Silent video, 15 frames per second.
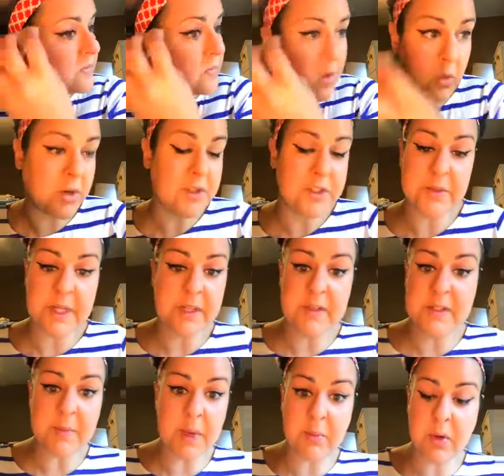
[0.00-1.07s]
or do I
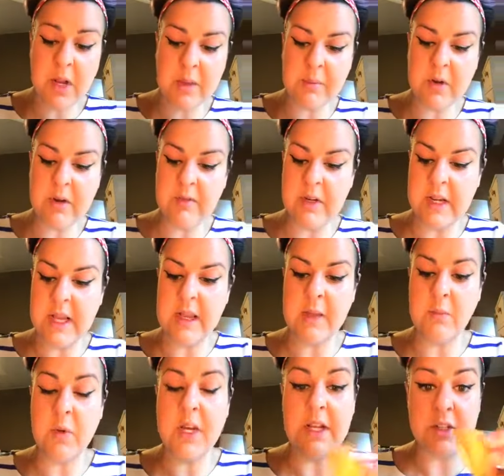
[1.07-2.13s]
use my primer every day?
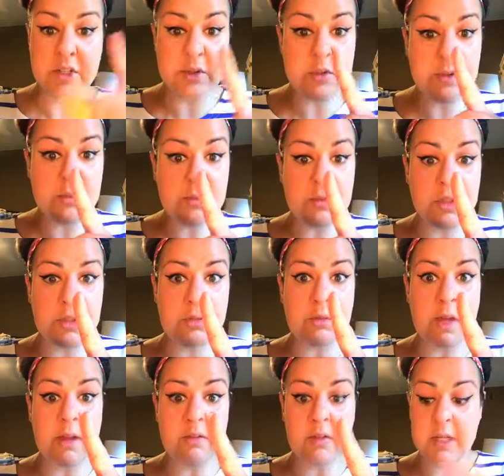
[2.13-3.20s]
What I
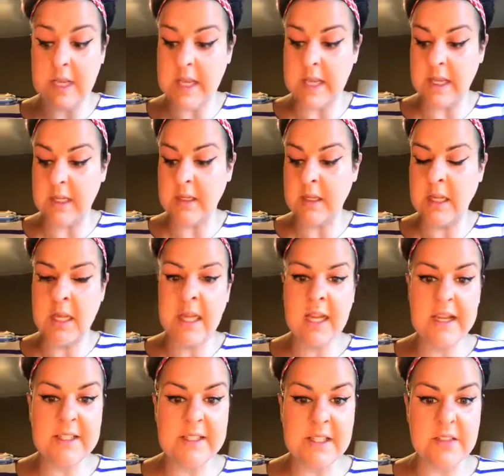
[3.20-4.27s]
do every day,
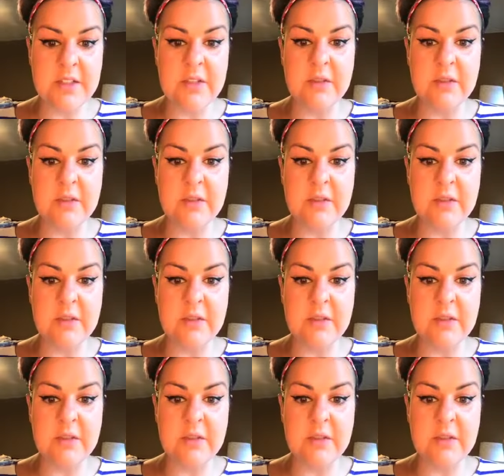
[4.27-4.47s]
I said